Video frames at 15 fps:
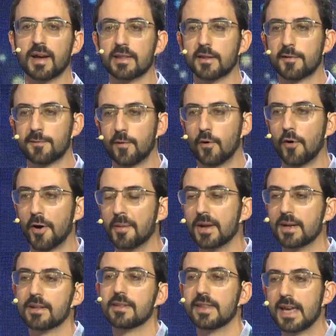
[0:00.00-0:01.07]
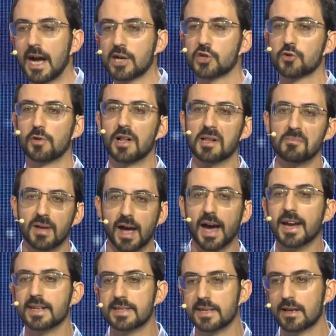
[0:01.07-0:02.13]
and therefore the actual
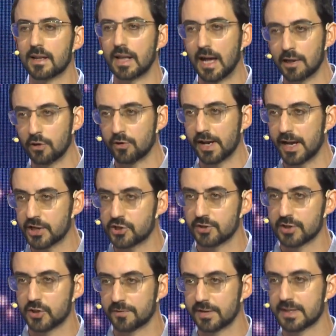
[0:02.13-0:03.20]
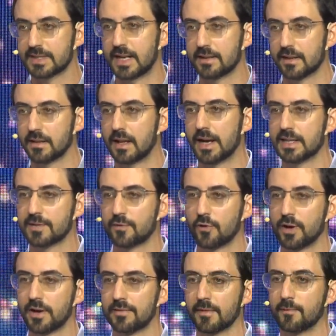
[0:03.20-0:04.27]
ideal allocations of the satellites
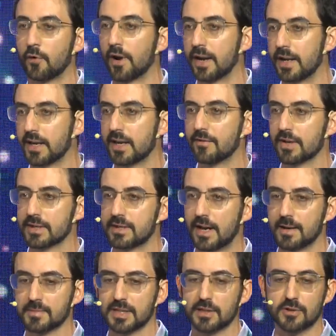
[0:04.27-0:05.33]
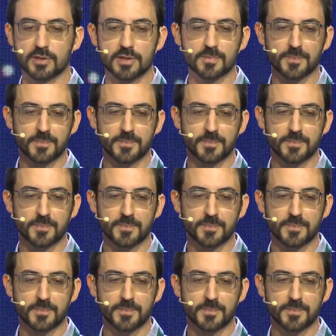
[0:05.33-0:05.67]
for any given time slot.